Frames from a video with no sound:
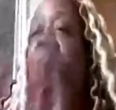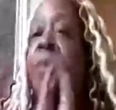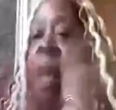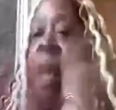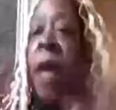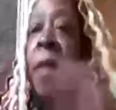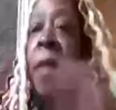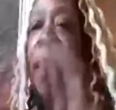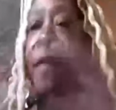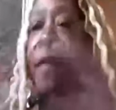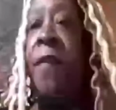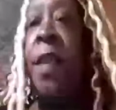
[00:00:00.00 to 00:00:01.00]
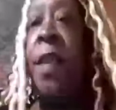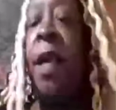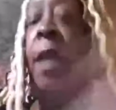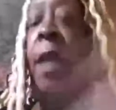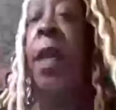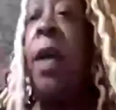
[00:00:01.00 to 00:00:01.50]
take a break and feed
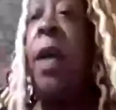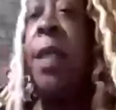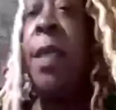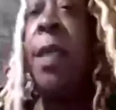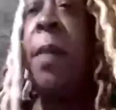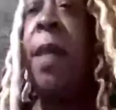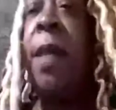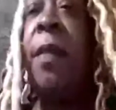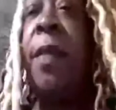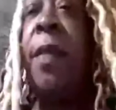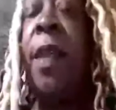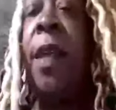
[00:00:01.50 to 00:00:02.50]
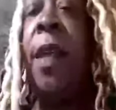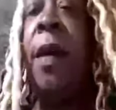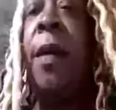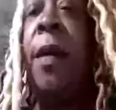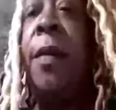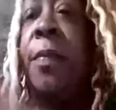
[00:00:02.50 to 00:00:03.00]
and look at some of
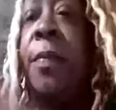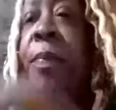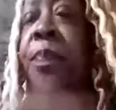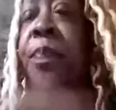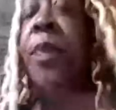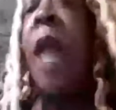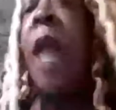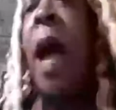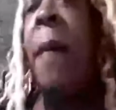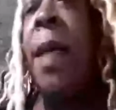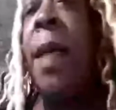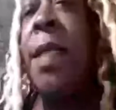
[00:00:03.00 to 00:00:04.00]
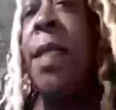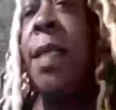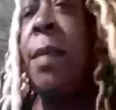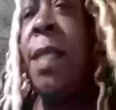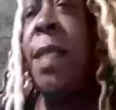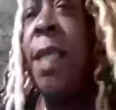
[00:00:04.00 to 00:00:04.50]
the comments.
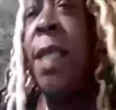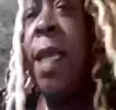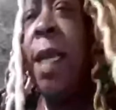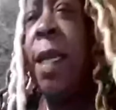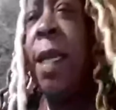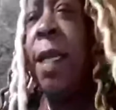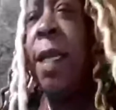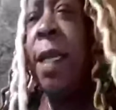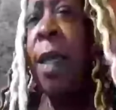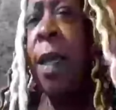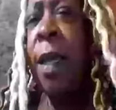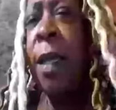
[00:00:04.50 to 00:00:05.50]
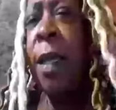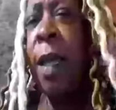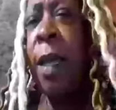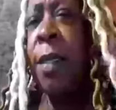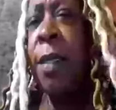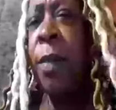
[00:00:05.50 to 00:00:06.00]
Let me see here.
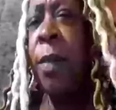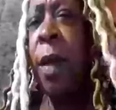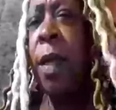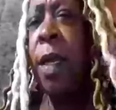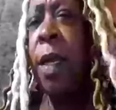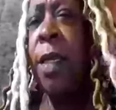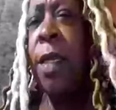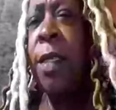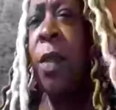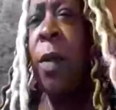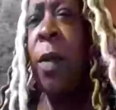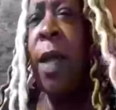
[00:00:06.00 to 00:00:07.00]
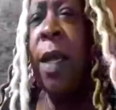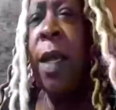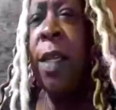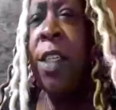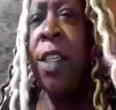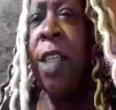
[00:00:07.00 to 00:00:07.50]
That is why it is so.
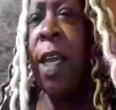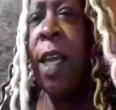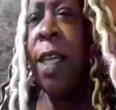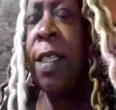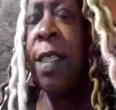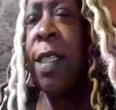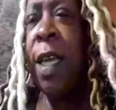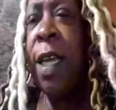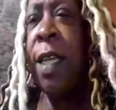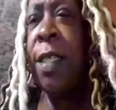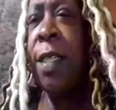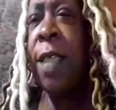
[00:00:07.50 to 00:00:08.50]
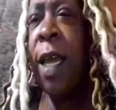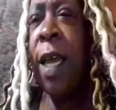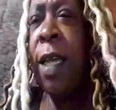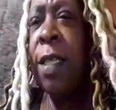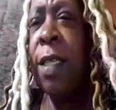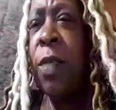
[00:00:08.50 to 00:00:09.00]
Shan says
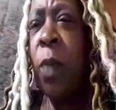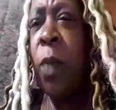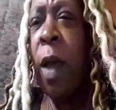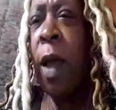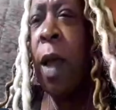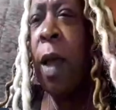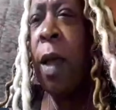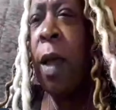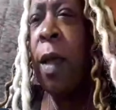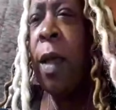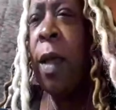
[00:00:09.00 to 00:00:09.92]
that is why